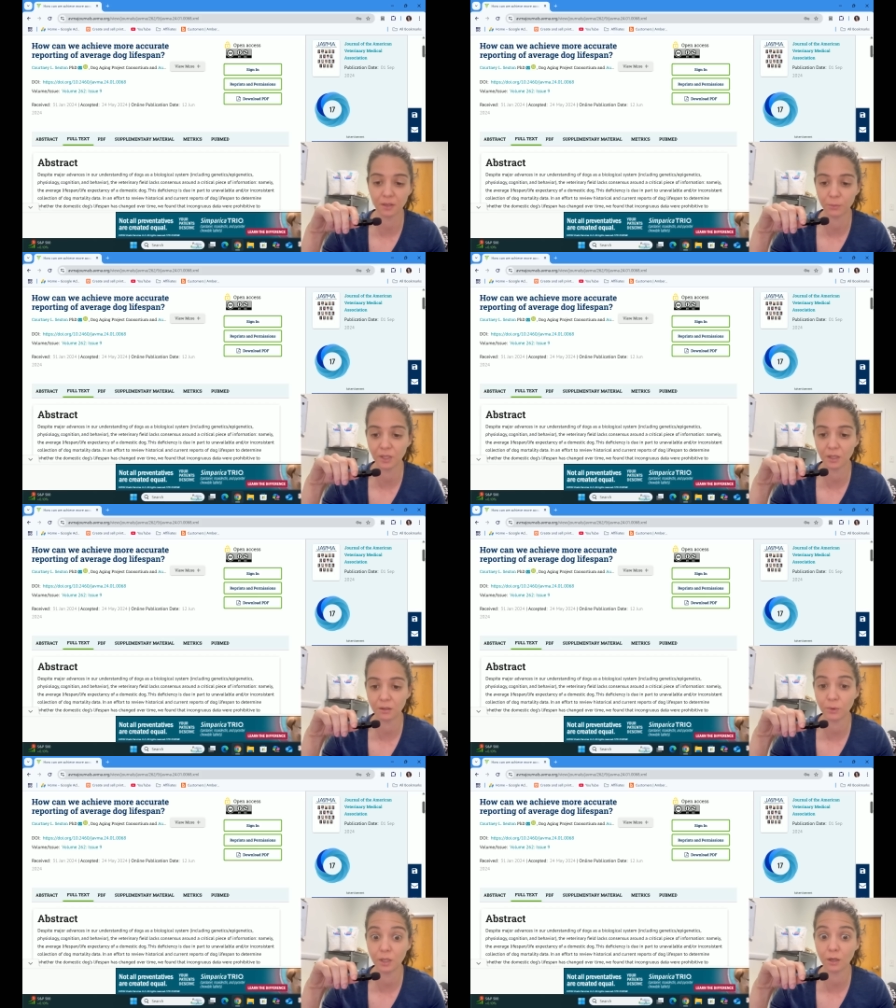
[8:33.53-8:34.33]
and we
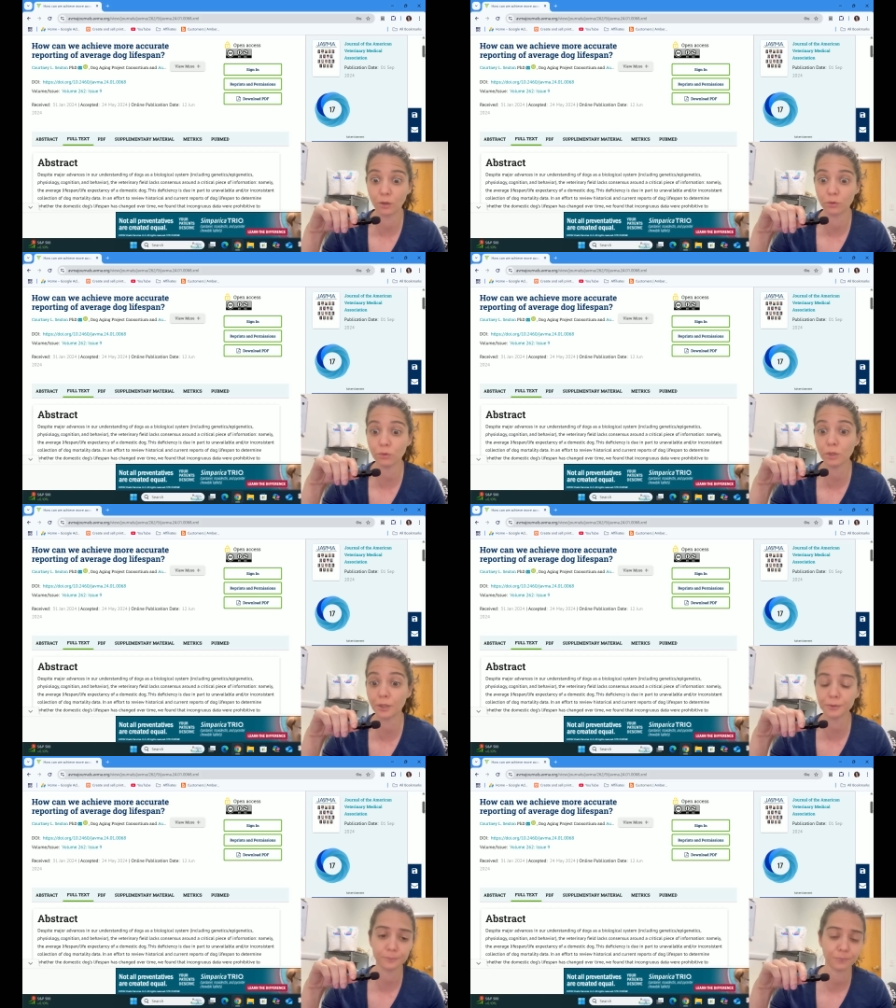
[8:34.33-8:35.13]
can, we can go through
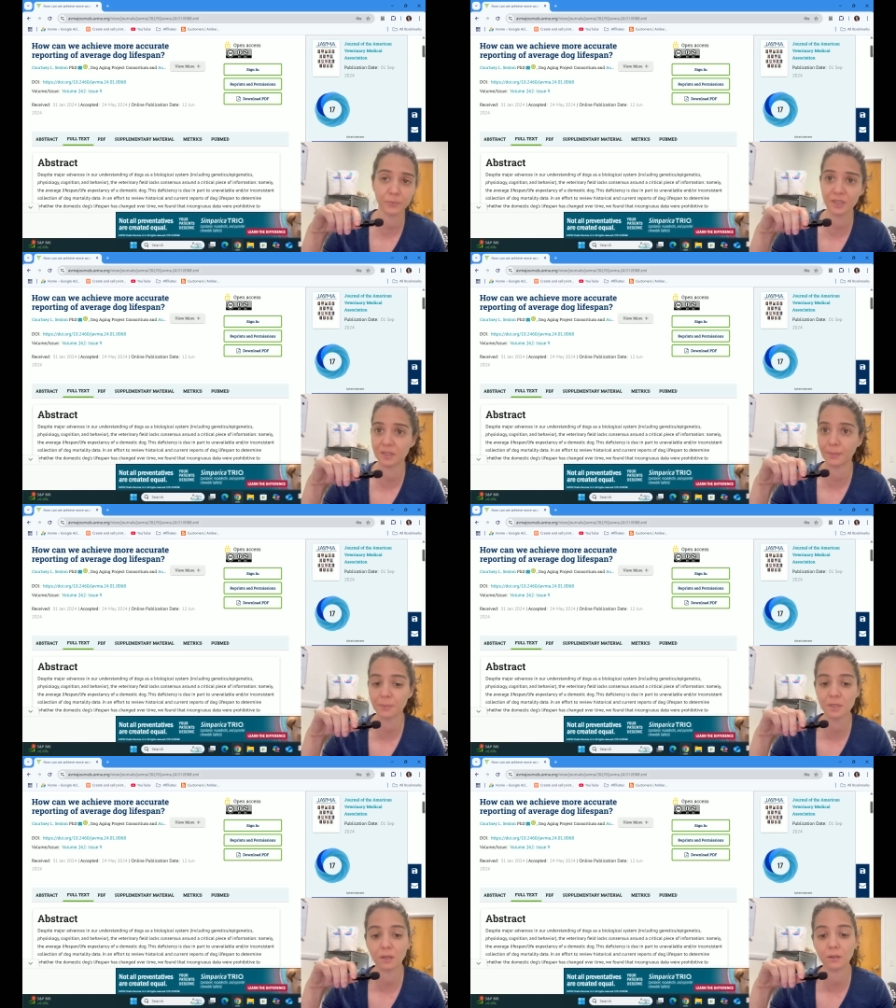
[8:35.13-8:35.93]
those because I'm
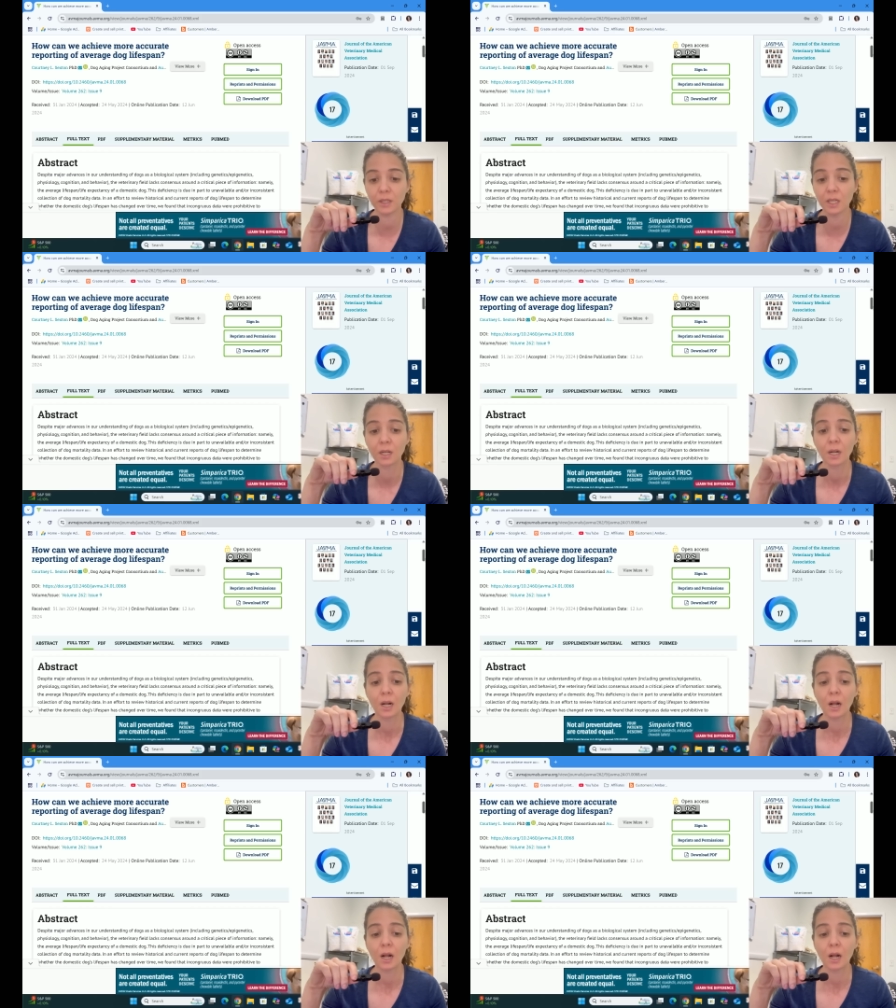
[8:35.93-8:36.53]
absolutely,